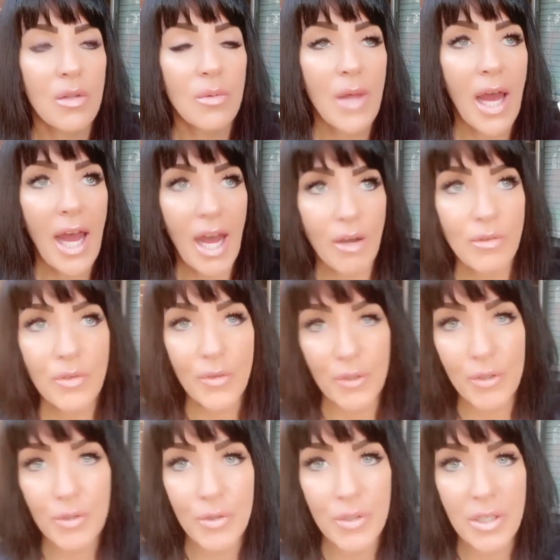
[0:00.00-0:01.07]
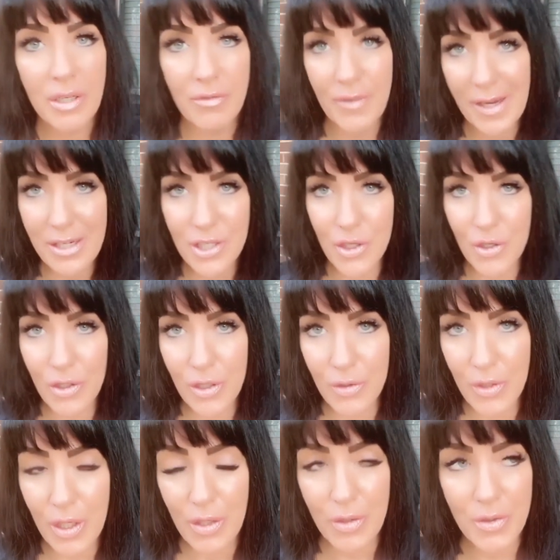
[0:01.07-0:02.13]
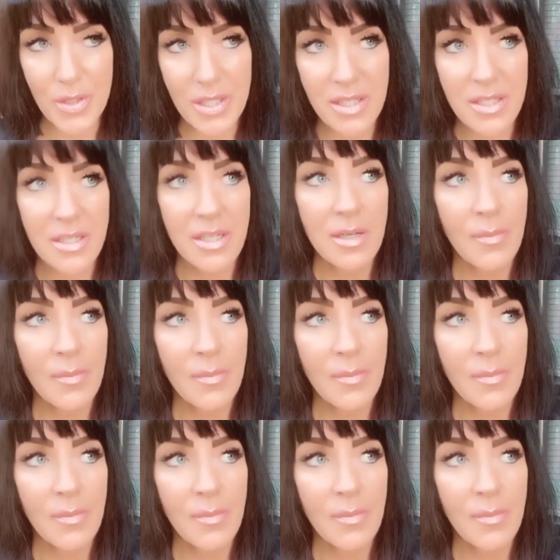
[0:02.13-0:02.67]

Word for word: how food affects your glucose,